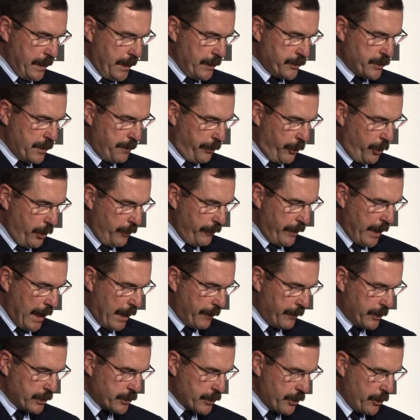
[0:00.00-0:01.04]
is improving
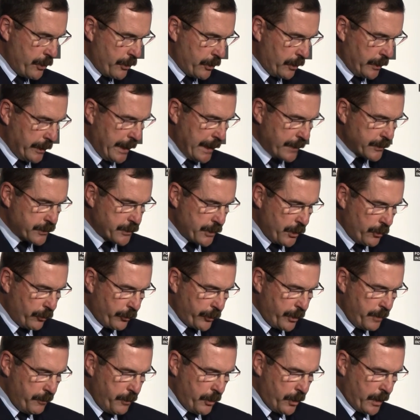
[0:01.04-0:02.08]
our internal and
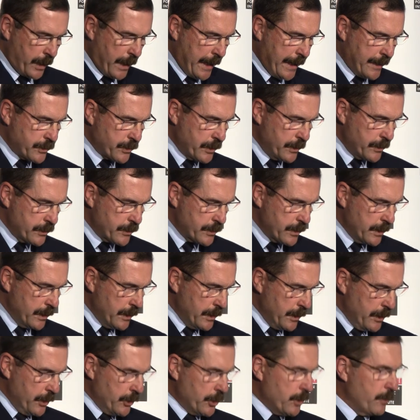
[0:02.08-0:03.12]
external communications
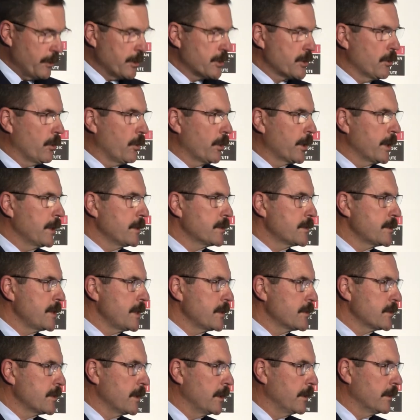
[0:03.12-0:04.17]
to ensure
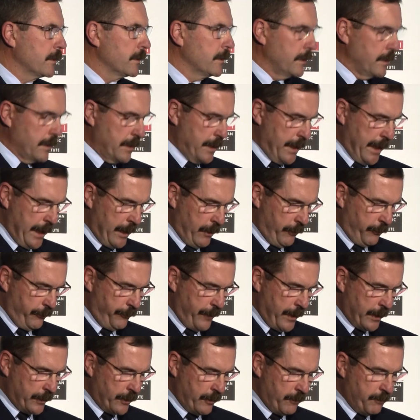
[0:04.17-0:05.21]
consistent and
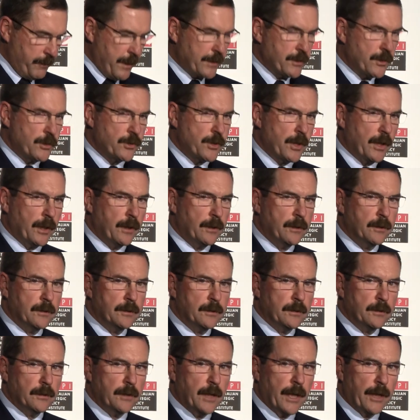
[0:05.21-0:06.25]
effective messaging
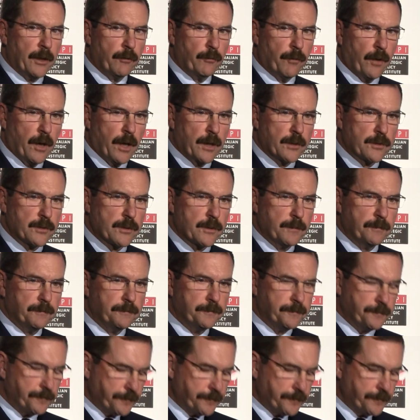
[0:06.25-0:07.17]
and advice.